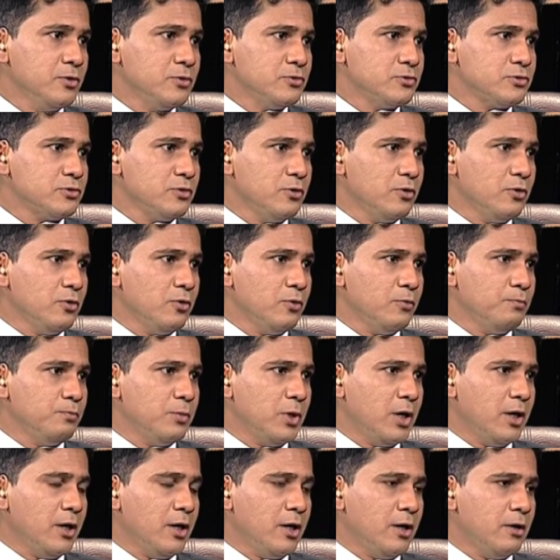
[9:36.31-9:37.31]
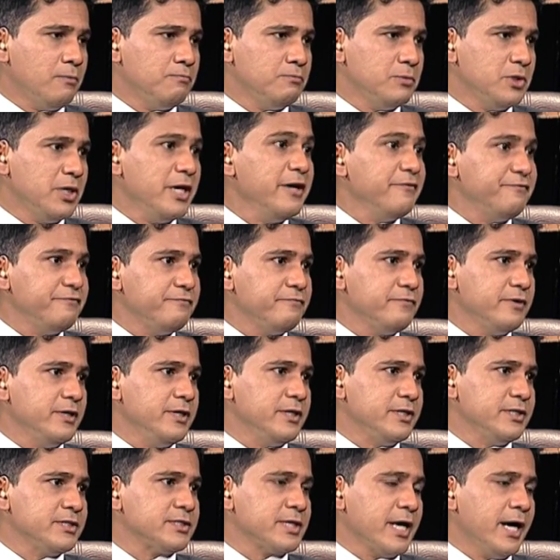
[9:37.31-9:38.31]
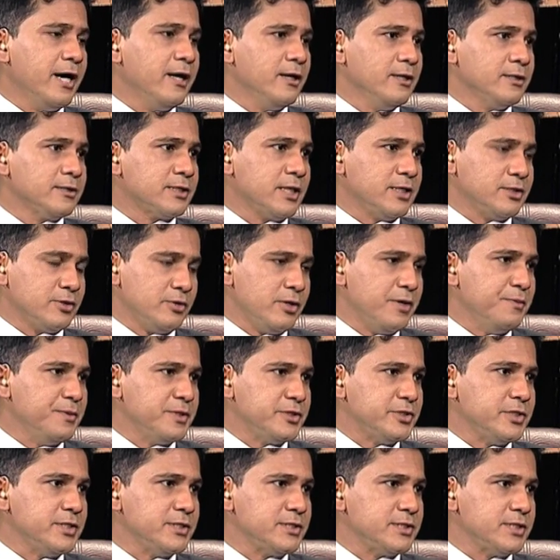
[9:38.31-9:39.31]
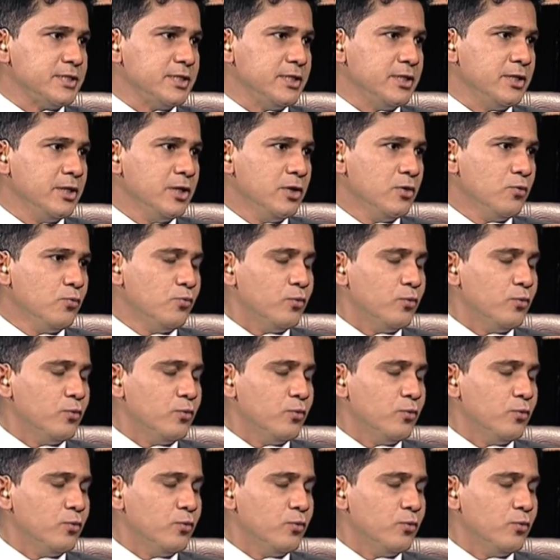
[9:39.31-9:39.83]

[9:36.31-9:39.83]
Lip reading: So if it is held under emergency,